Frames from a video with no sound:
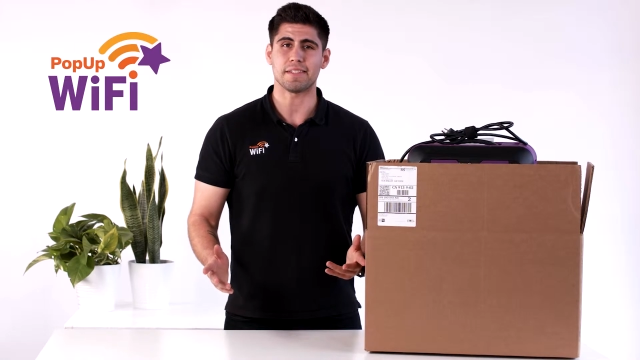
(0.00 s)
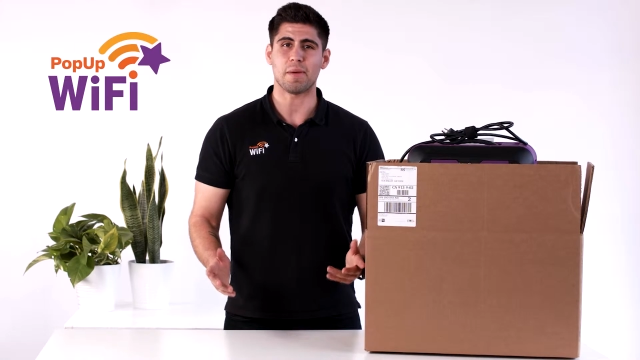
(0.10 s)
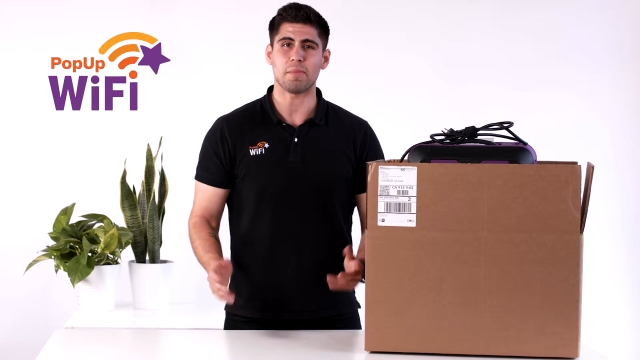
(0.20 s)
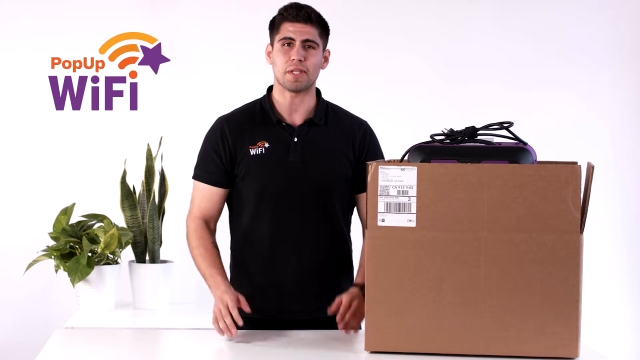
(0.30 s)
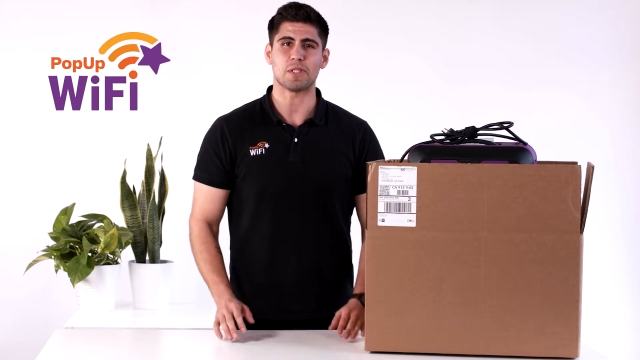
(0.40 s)

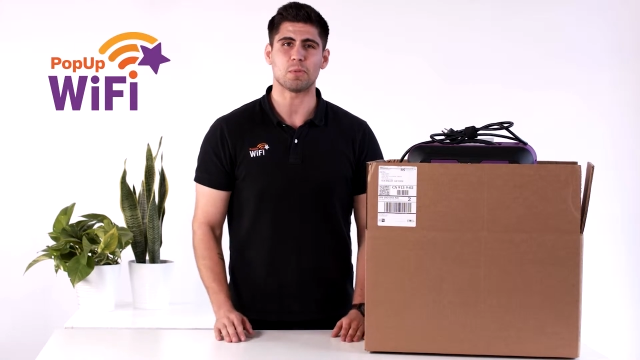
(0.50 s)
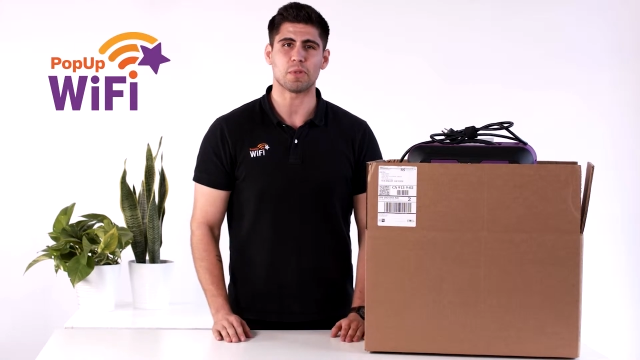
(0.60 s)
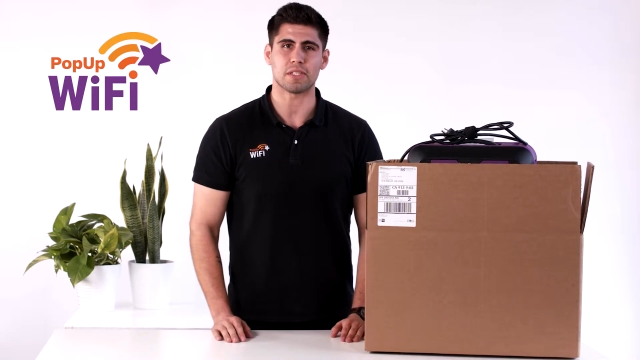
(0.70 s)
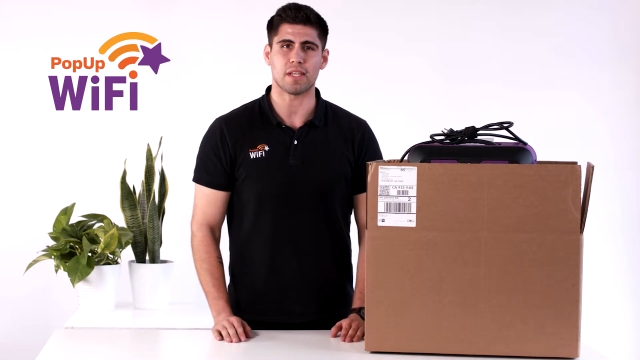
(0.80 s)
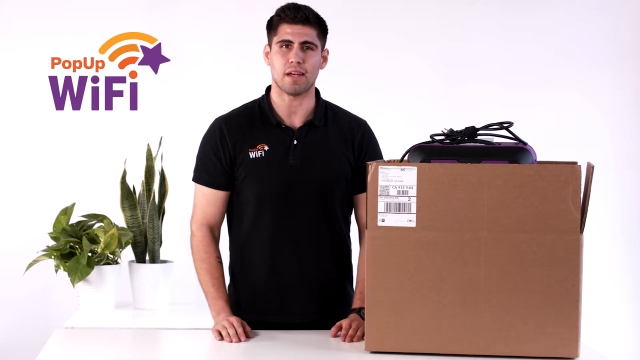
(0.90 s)
time to get
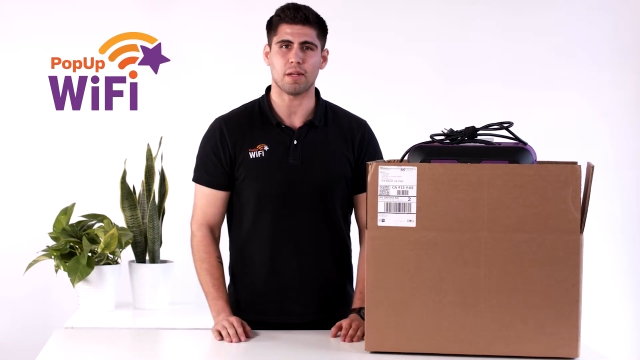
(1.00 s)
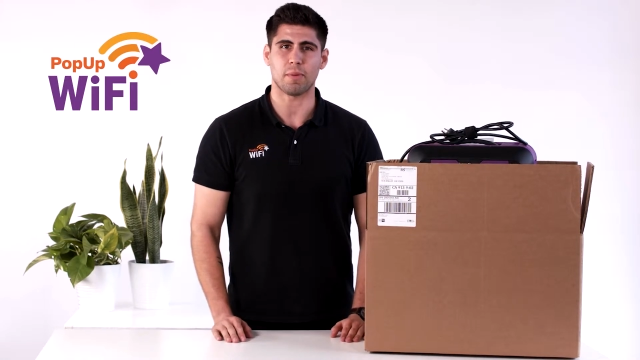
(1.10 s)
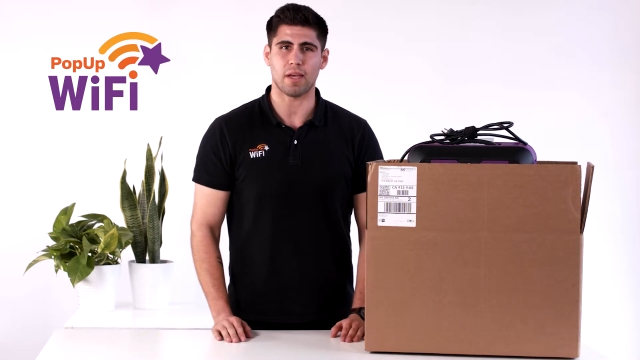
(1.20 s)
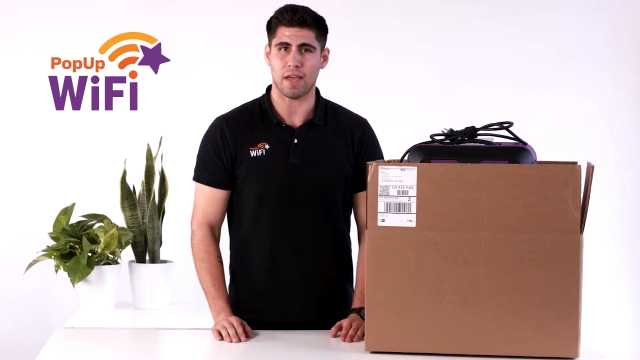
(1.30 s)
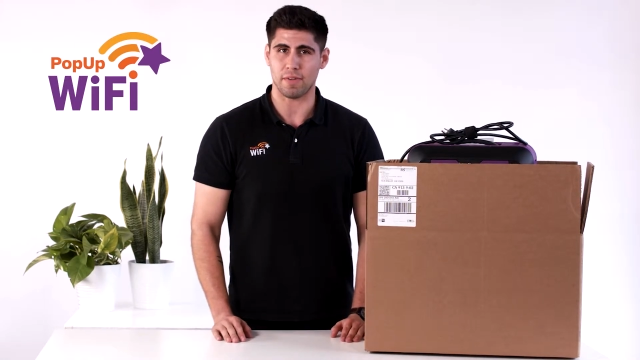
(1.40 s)
super excited
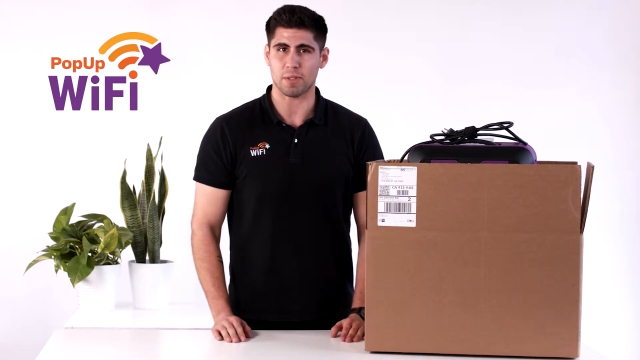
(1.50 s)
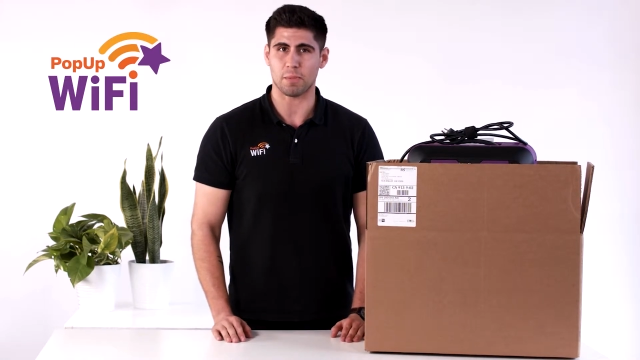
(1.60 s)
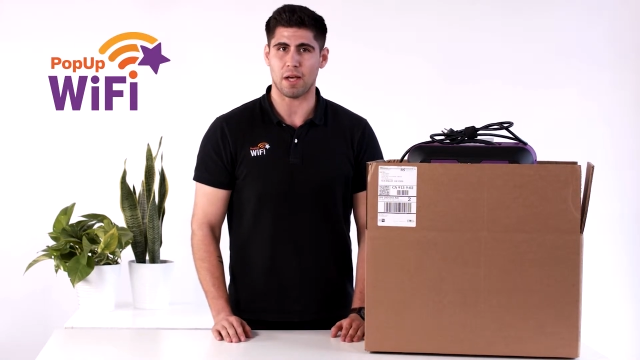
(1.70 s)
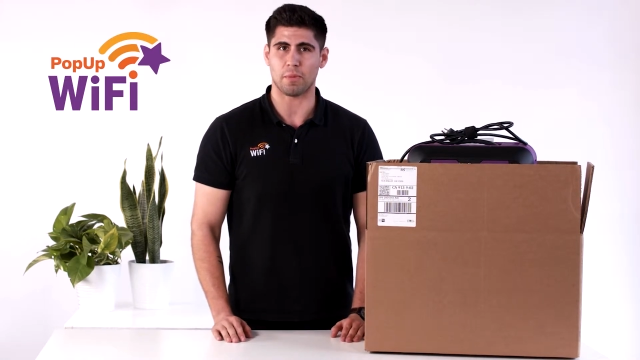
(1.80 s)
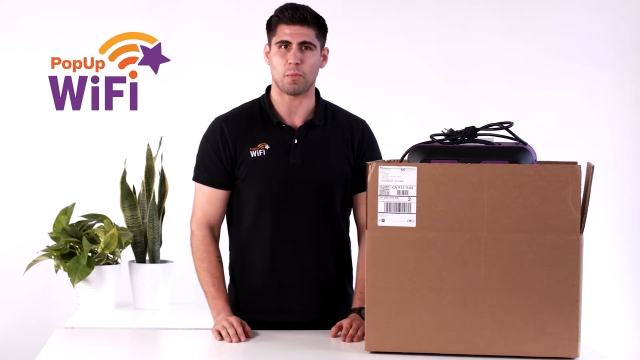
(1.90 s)
about having
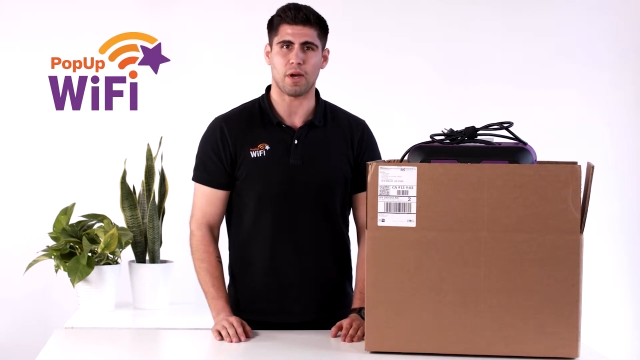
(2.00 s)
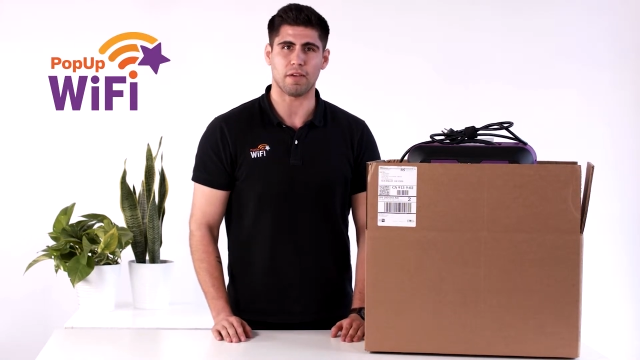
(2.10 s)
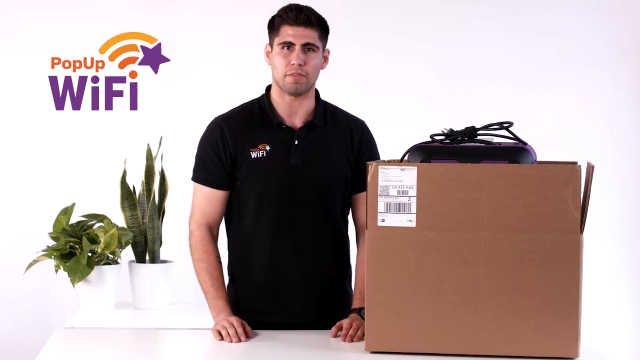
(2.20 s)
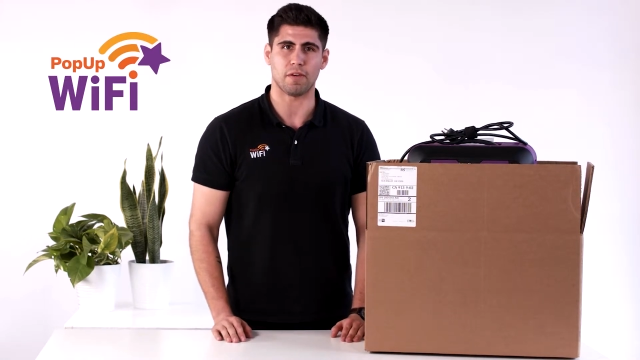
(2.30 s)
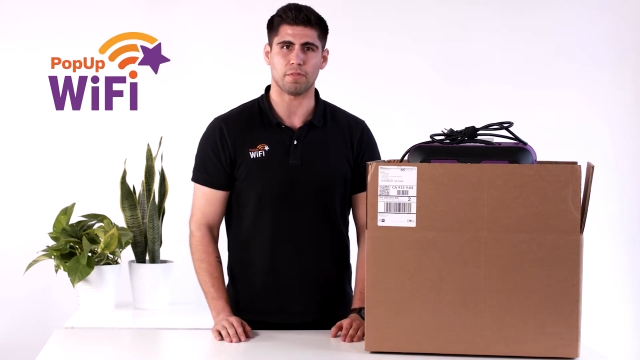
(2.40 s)
some pop-up
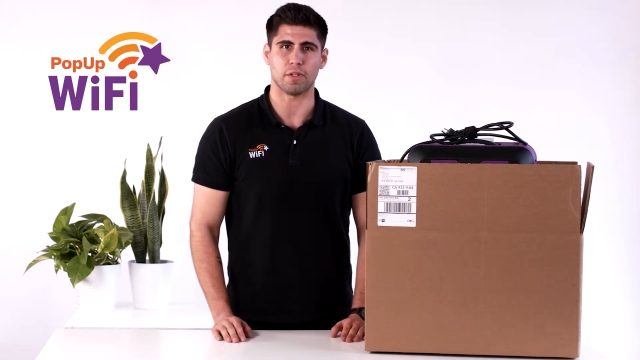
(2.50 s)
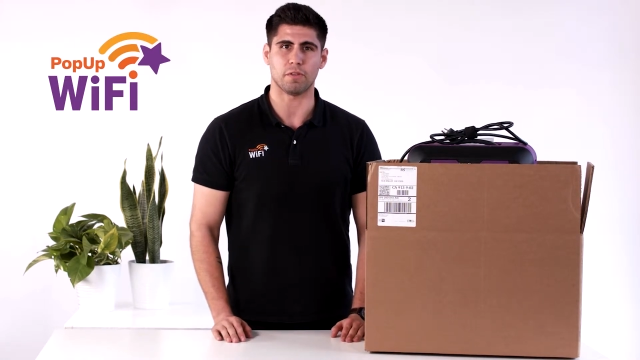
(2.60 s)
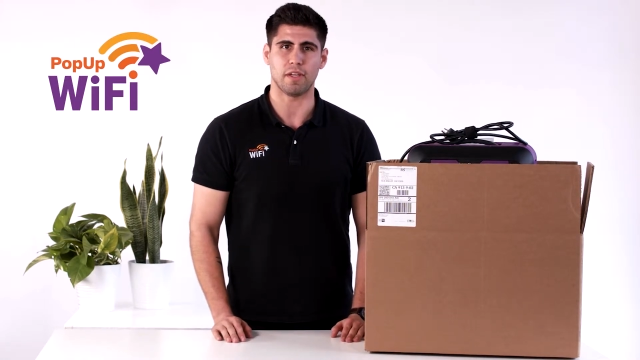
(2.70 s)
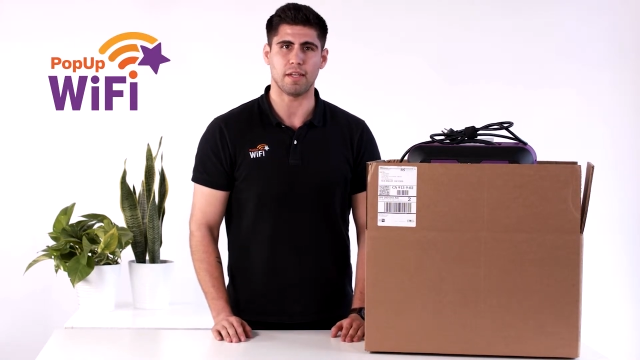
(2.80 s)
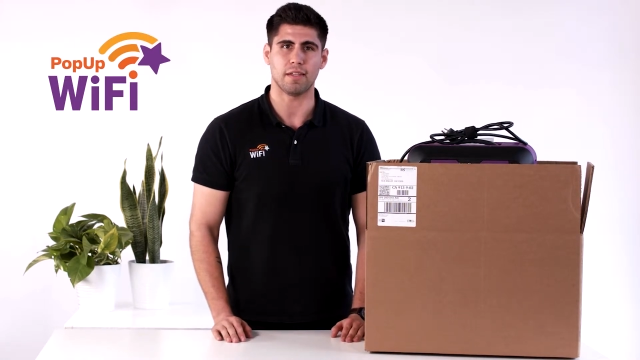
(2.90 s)
Wi-Fi for
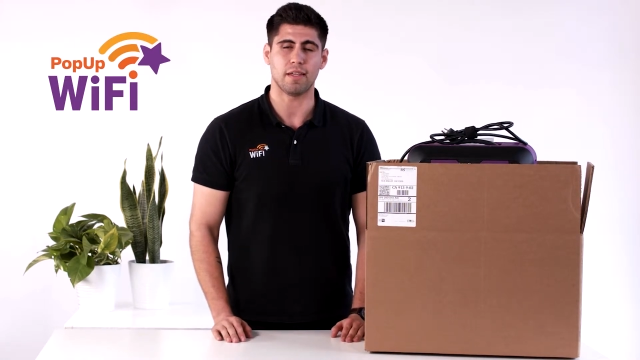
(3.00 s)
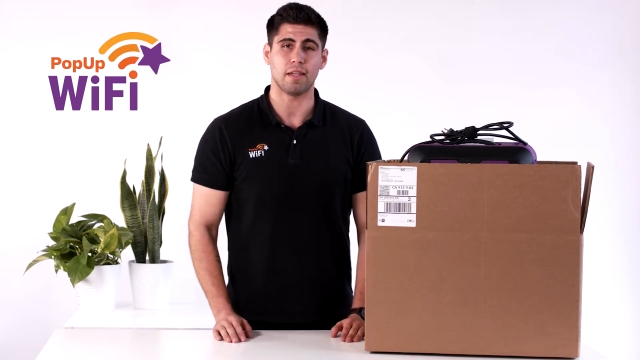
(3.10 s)
your event.